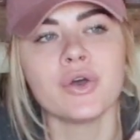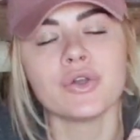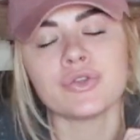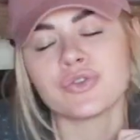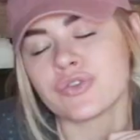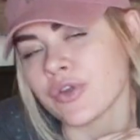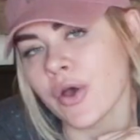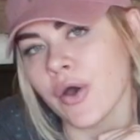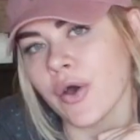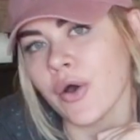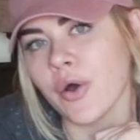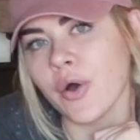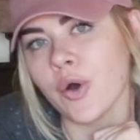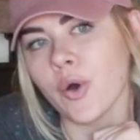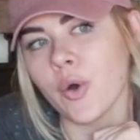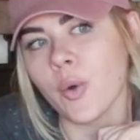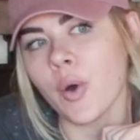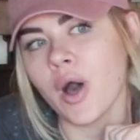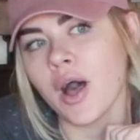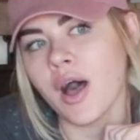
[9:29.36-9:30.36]

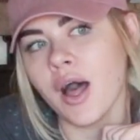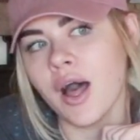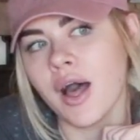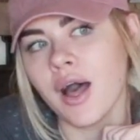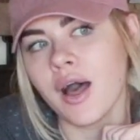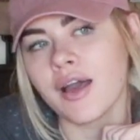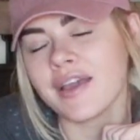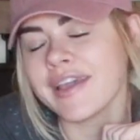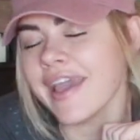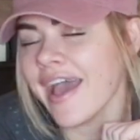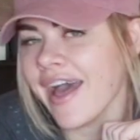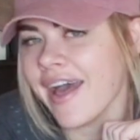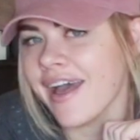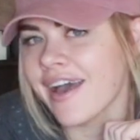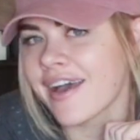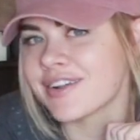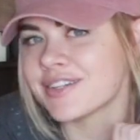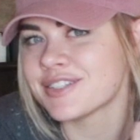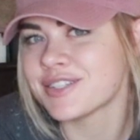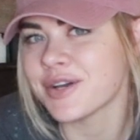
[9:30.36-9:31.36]
So yeah,
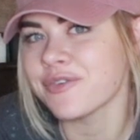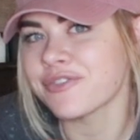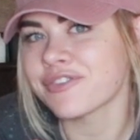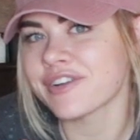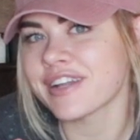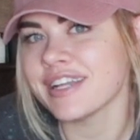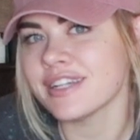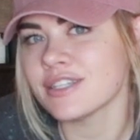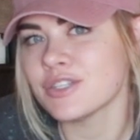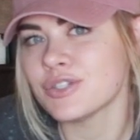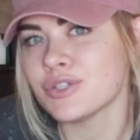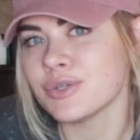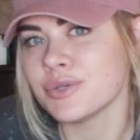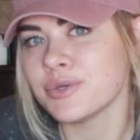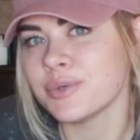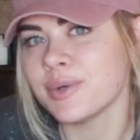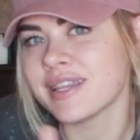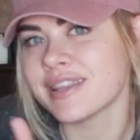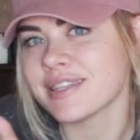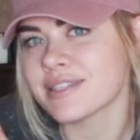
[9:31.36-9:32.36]
don't forget
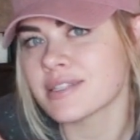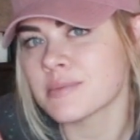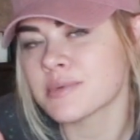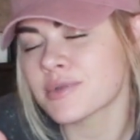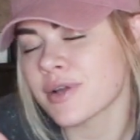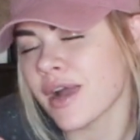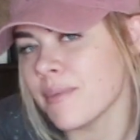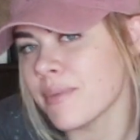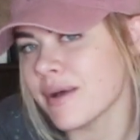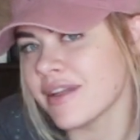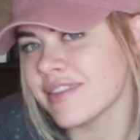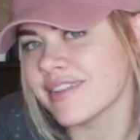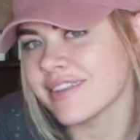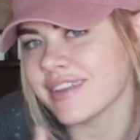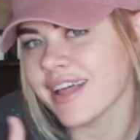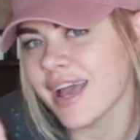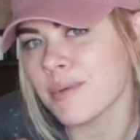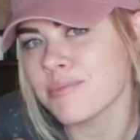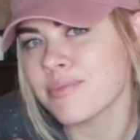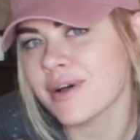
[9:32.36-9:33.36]
to hit the subscribe button, the
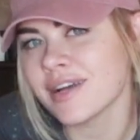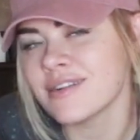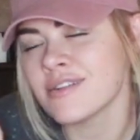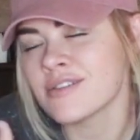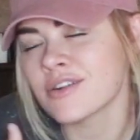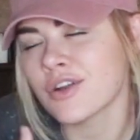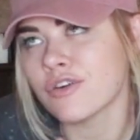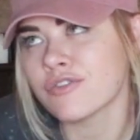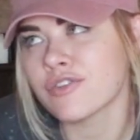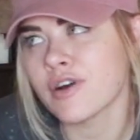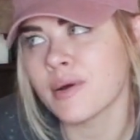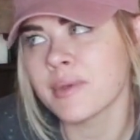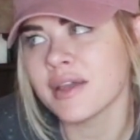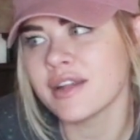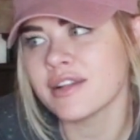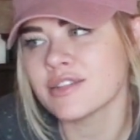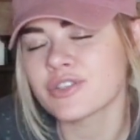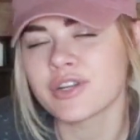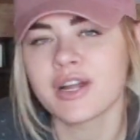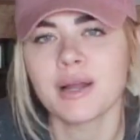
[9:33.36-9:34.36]
like button, go follow me
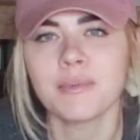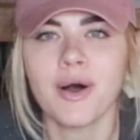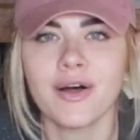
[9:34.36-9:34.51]
on Instagram,